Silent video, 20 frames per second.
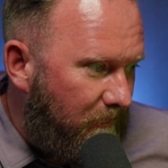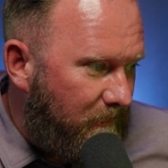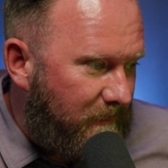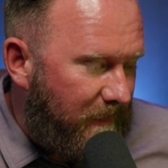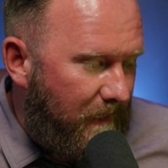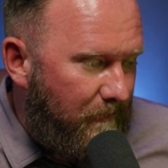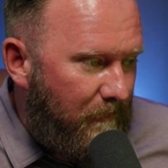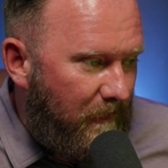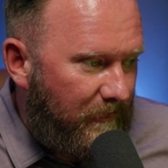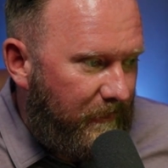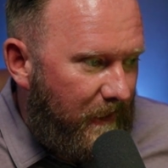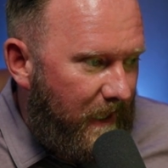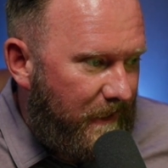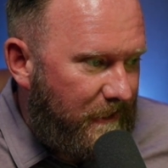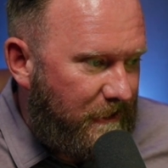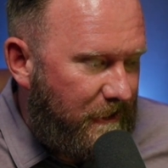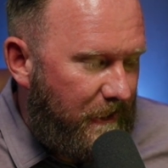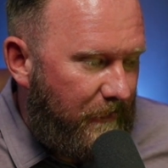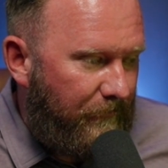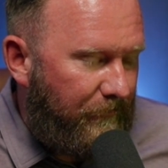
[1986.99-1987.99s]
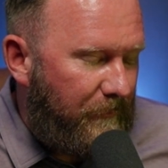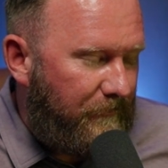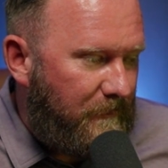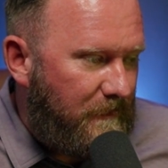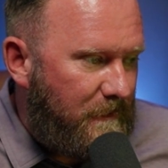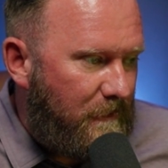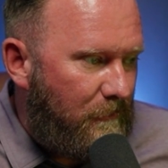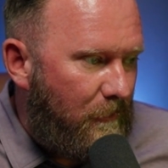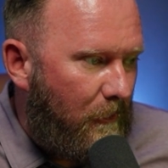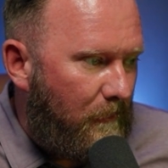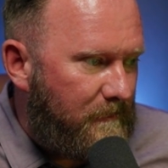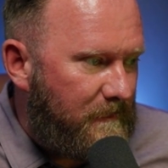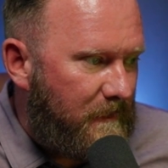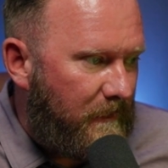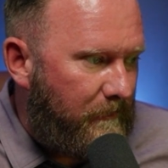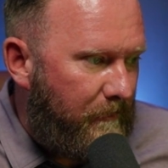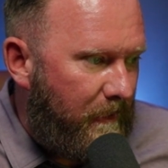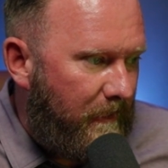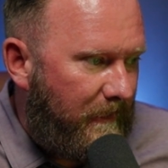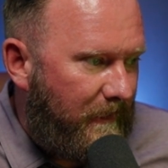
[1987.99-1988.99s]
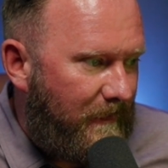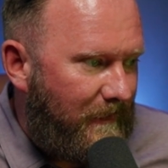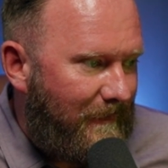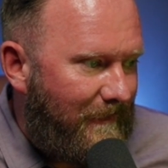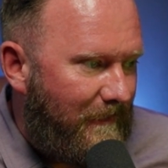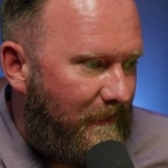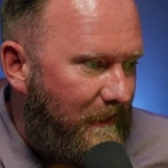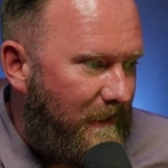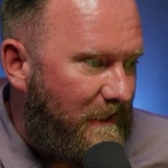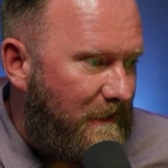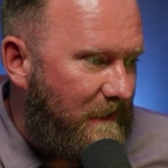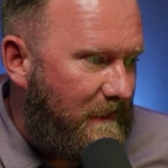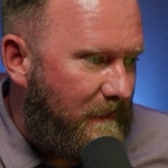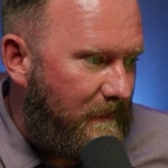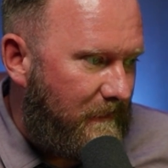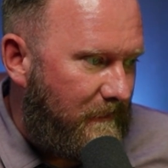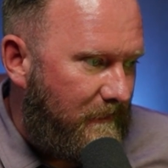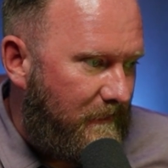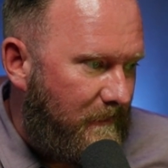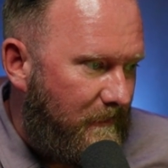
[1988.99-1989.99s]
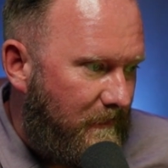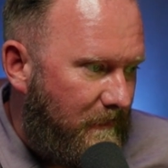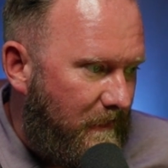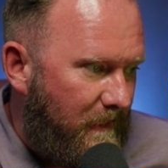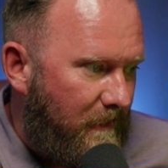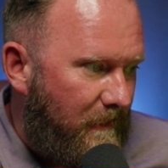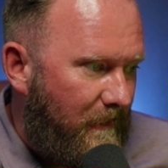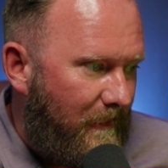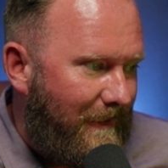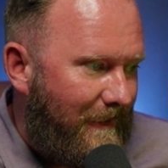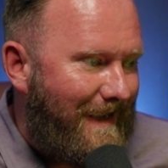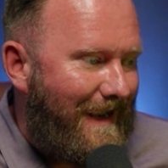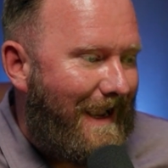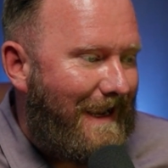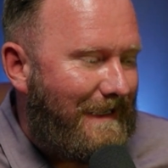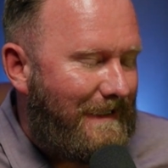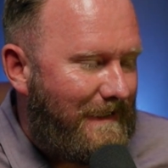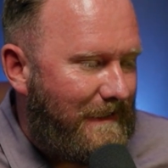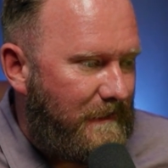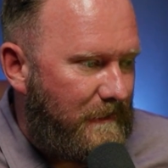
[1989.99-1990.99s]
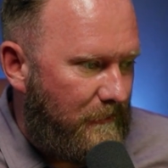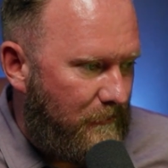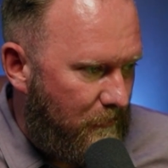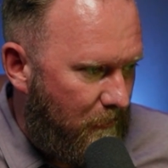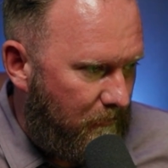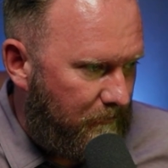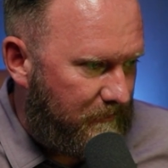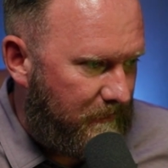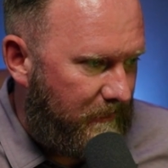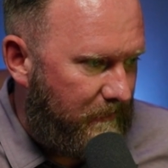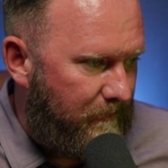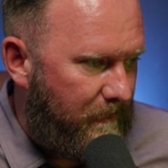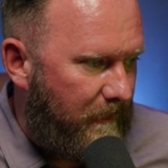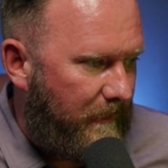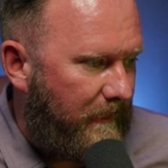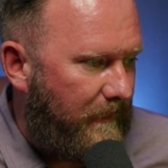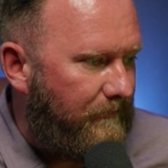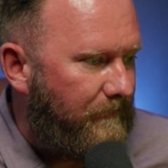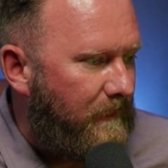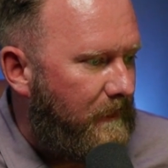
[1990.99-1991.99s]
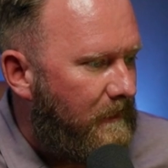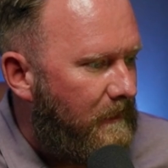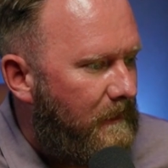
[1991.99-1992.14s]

Same month last year, 52 homes on the market. This year, 92 homes on the market.